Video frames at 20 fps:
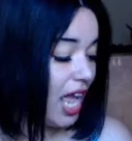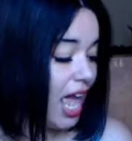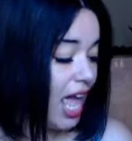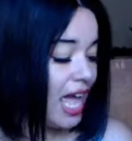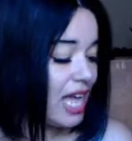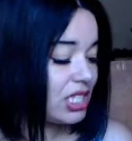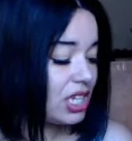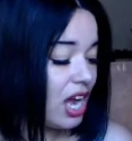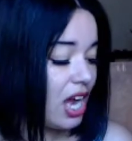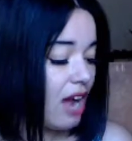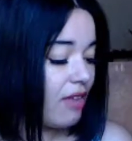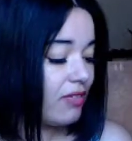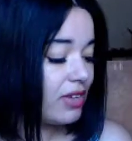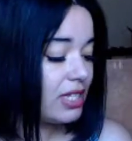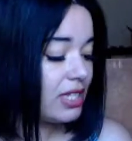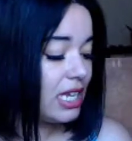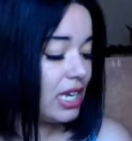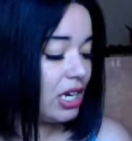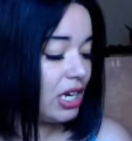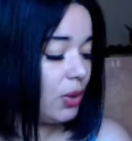It's
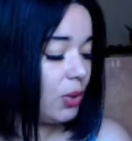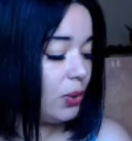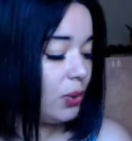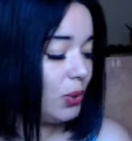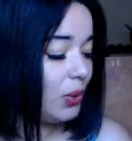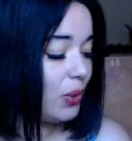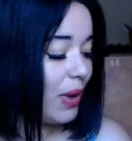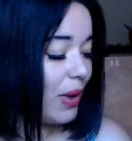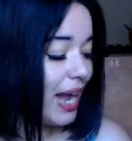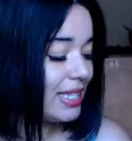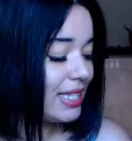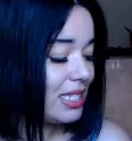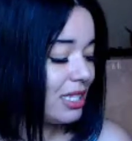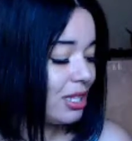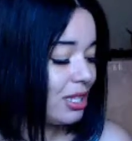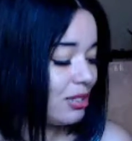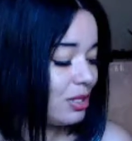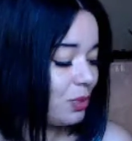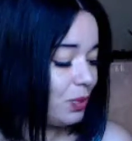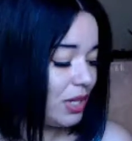Corvatina who grants
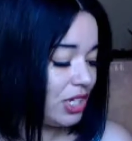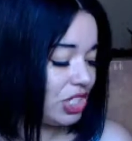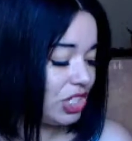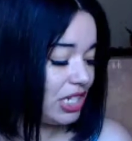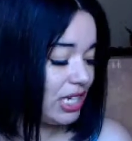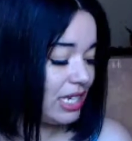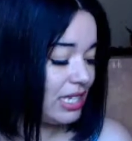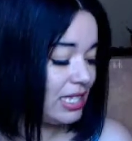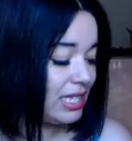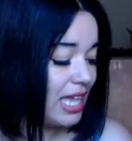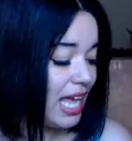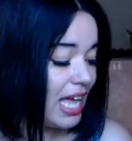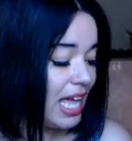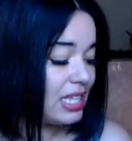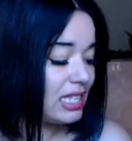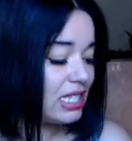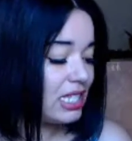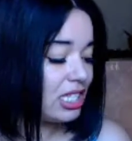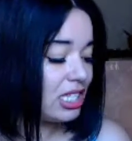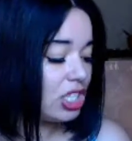those wishes.
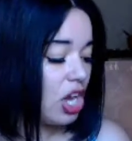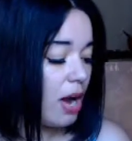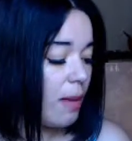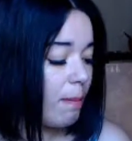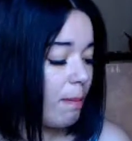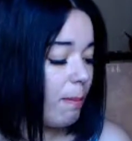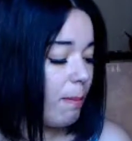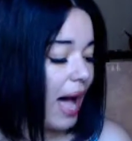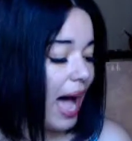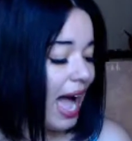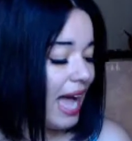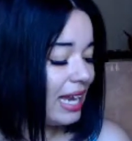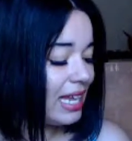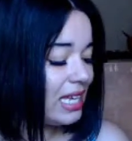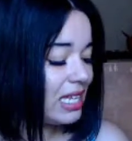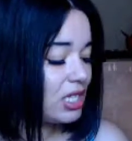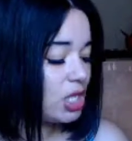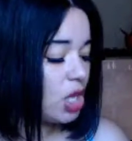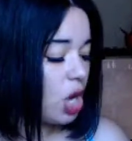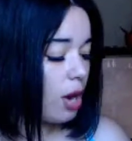Since our
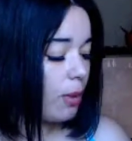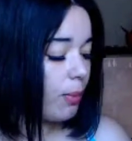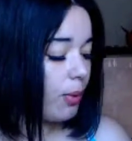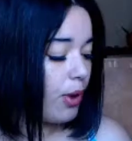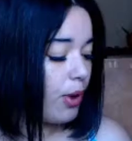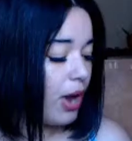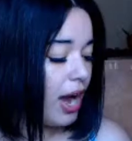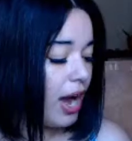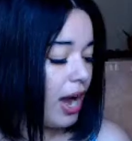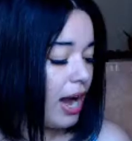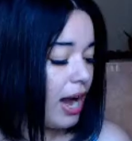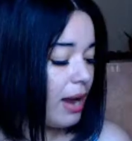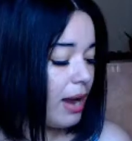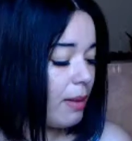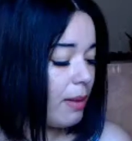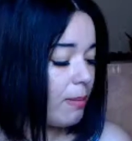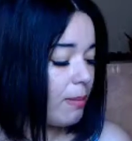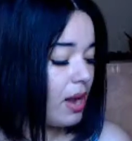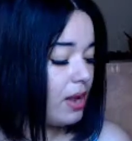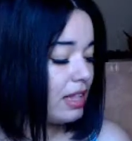bodies are
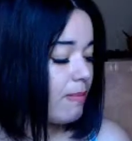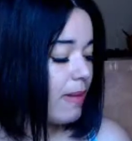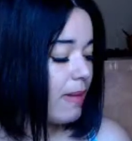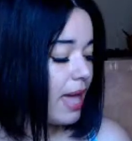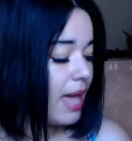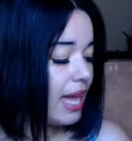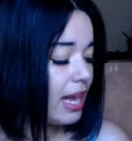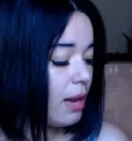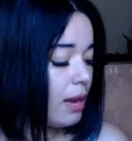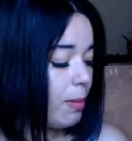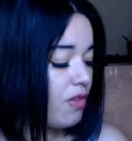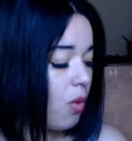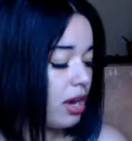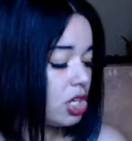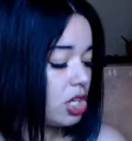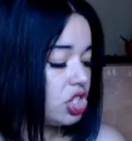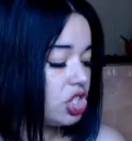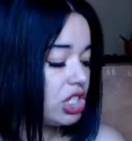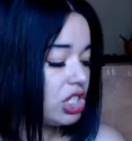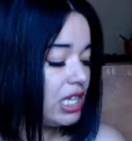primarily made up of
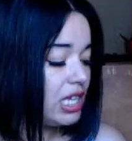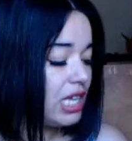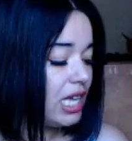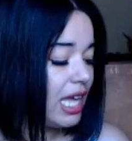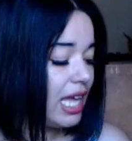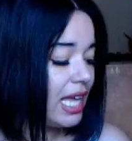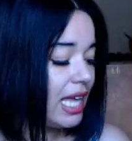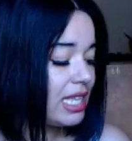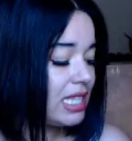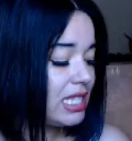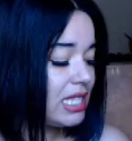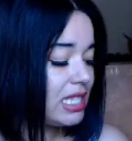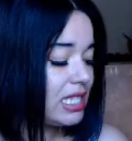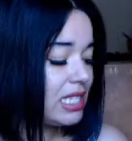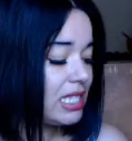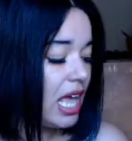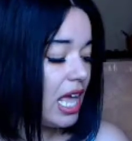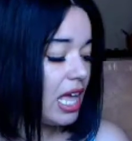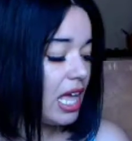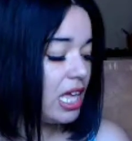water,
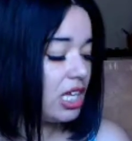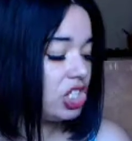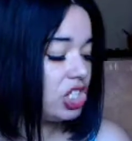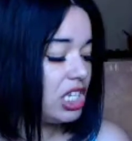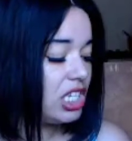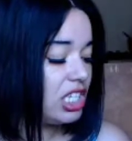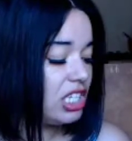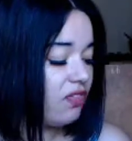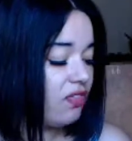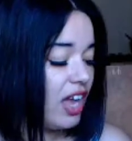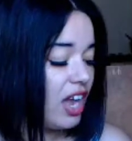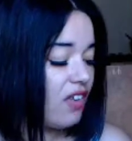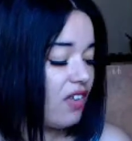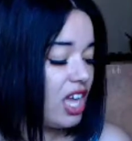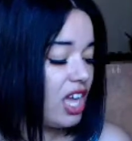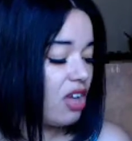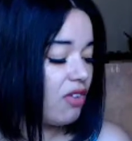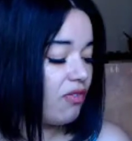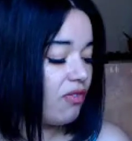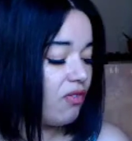she's
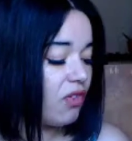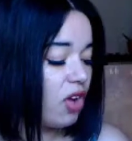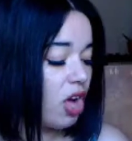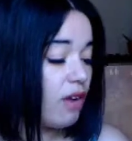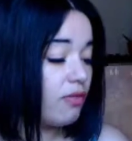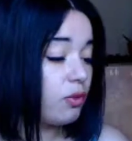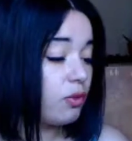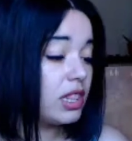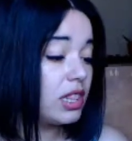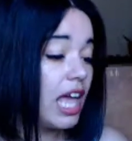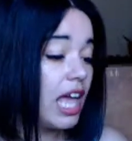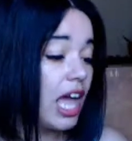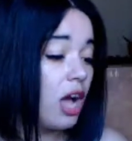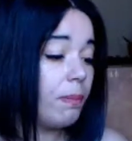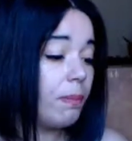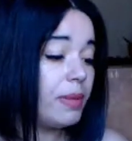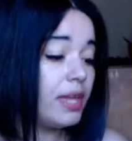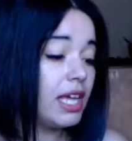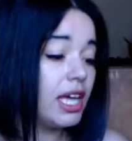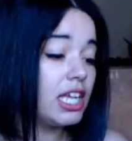very involved with
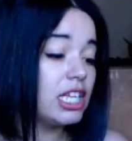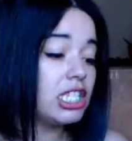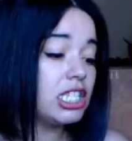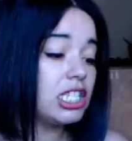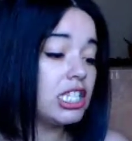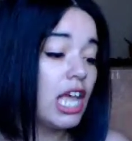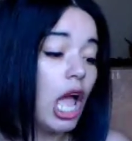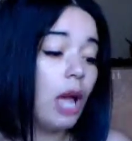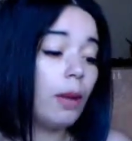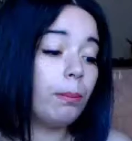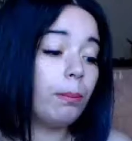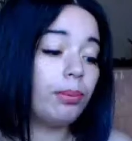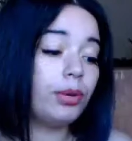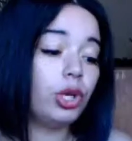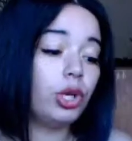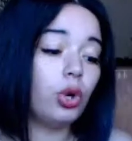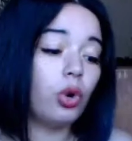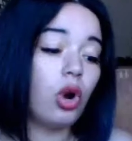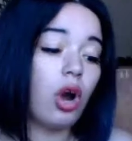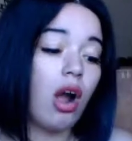helping us
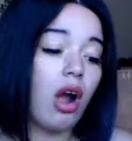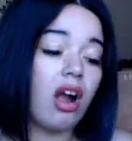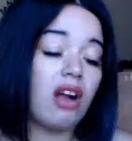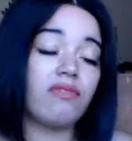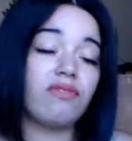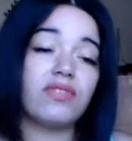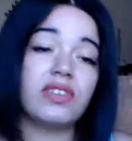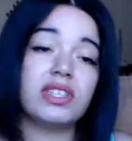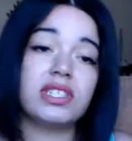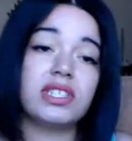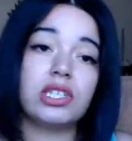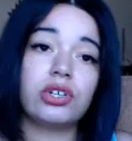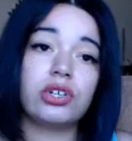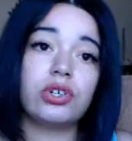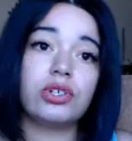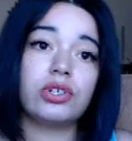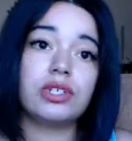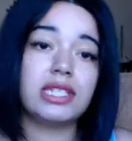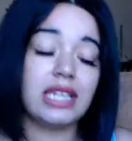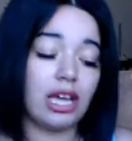pure our
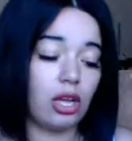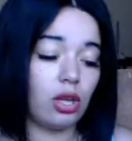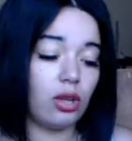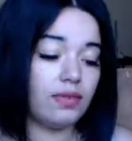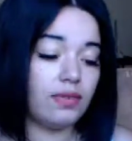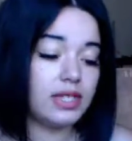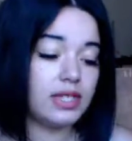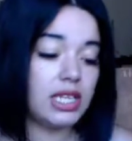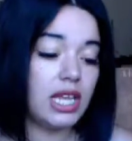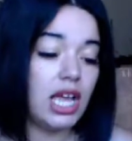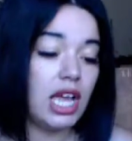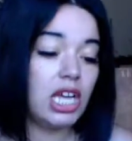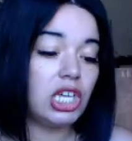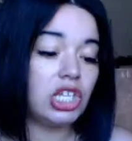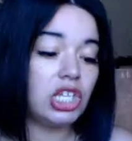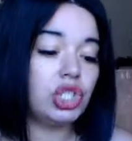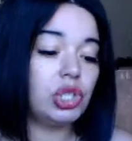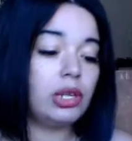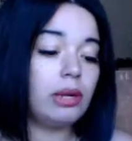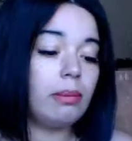physical selves.
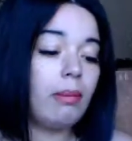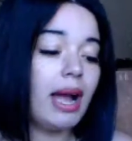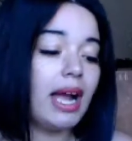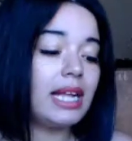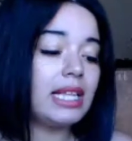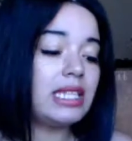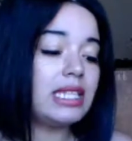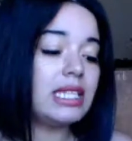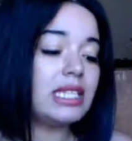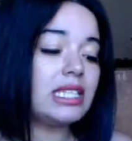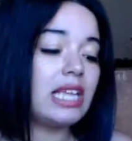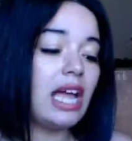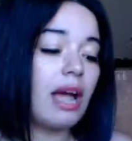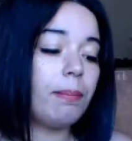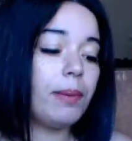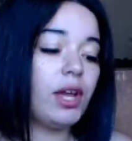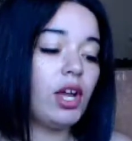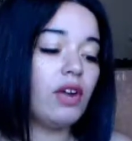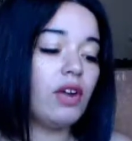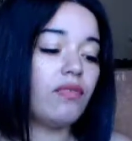She reminds us
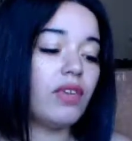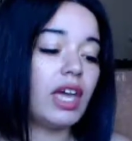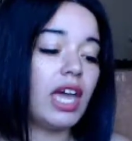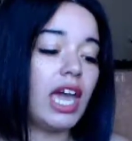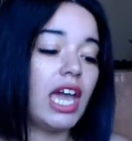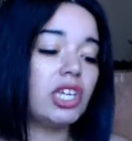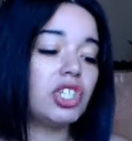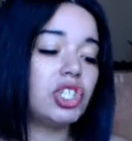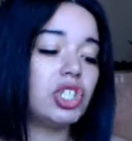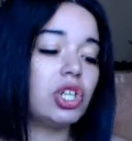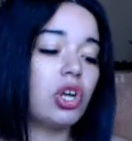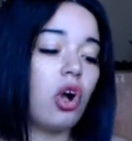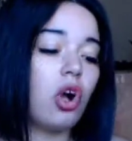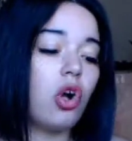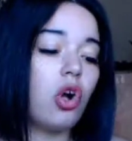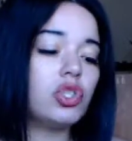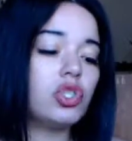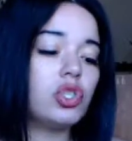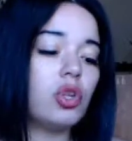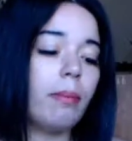that purification
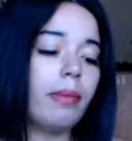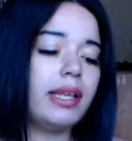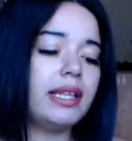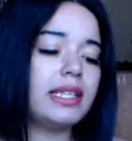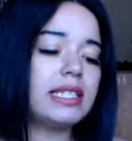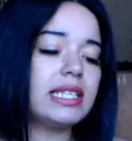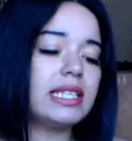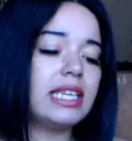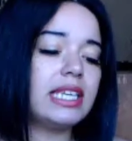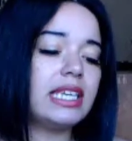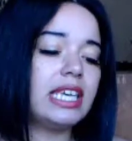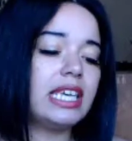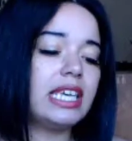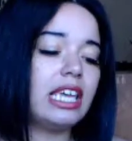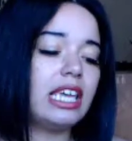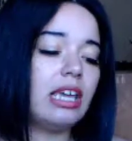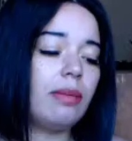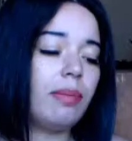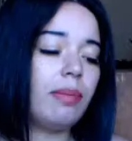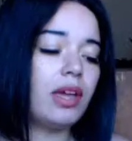also means keeping
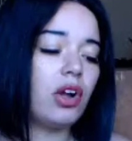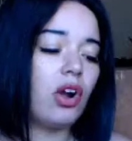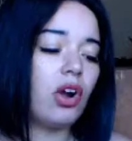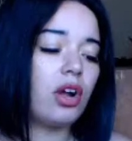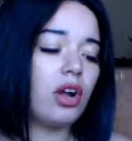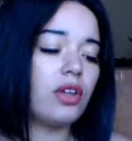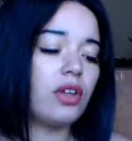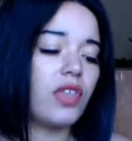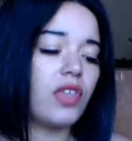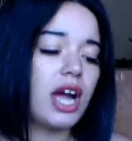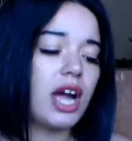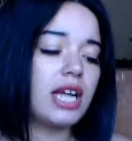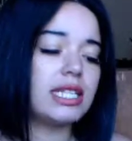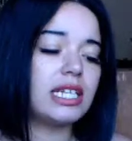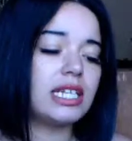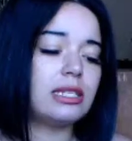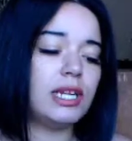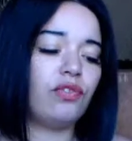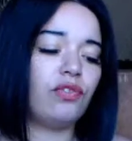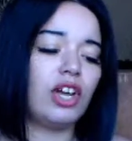our thoughts and
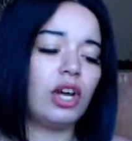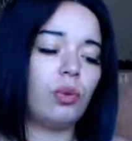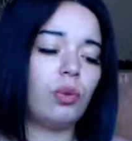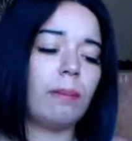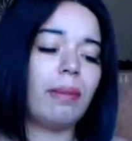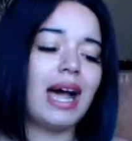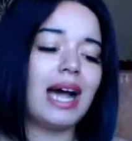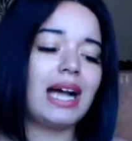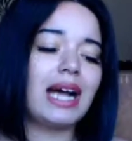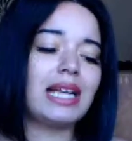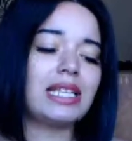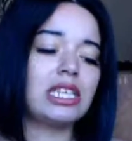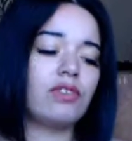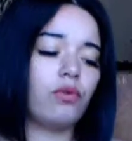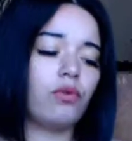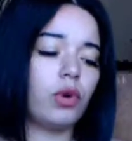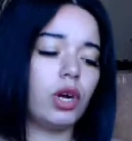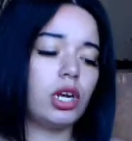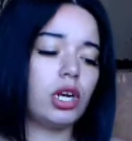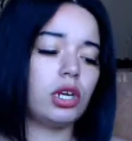speech filled with
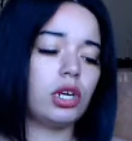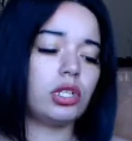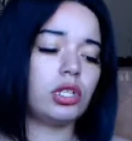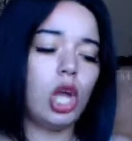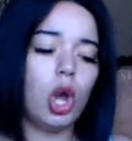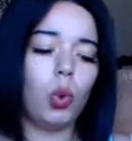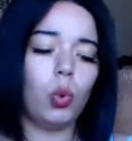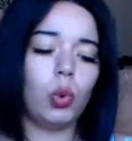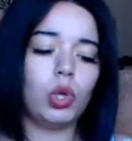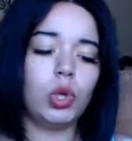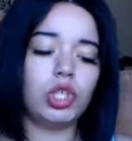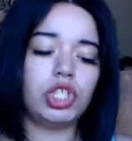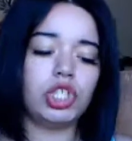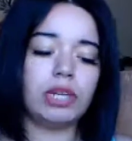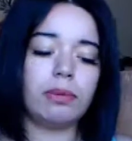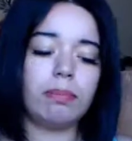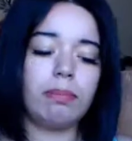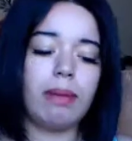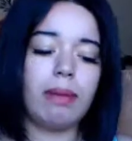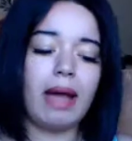positive words, which
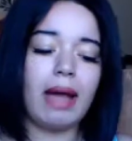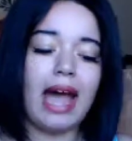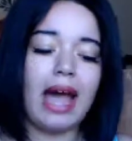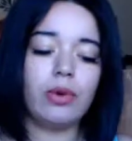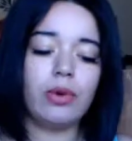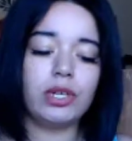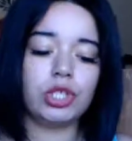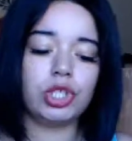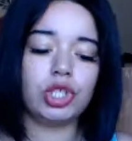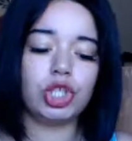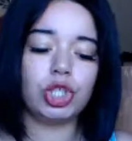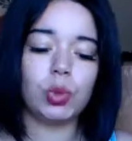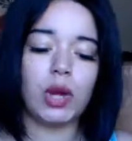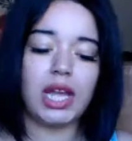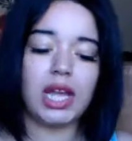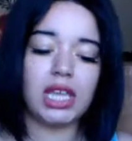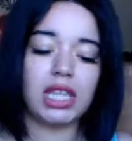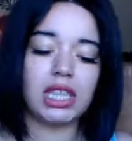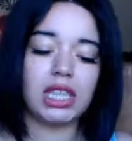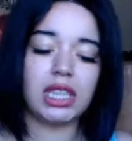empowers
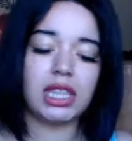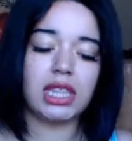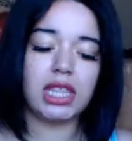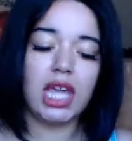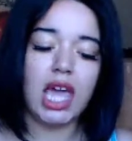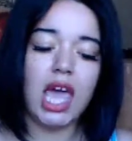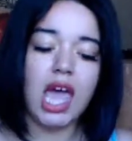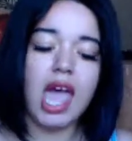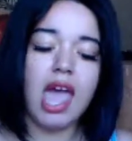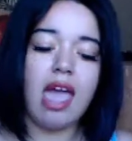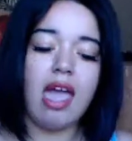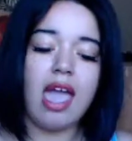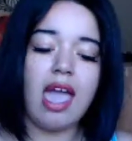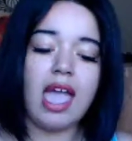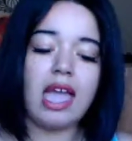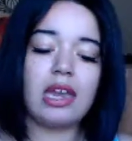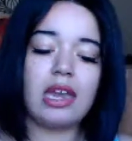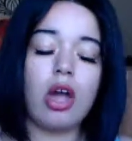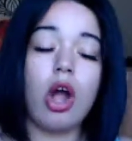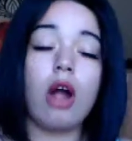strength
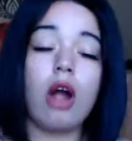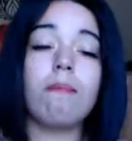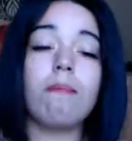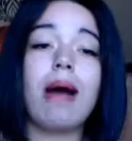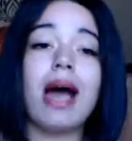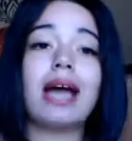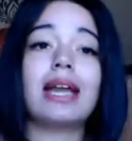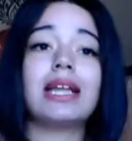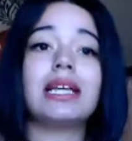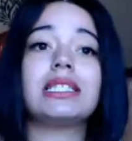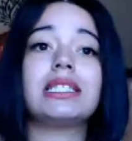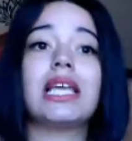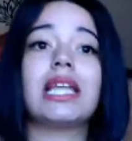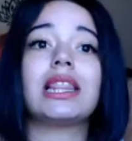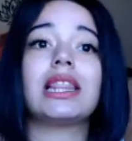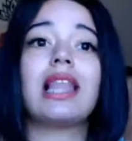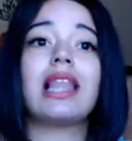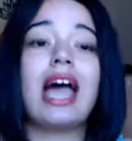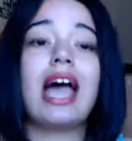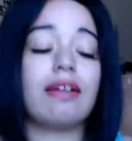in our bodies
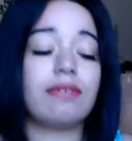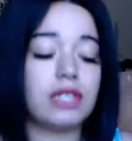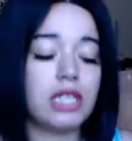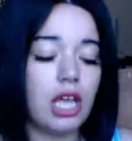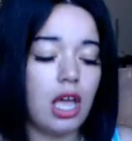and lives.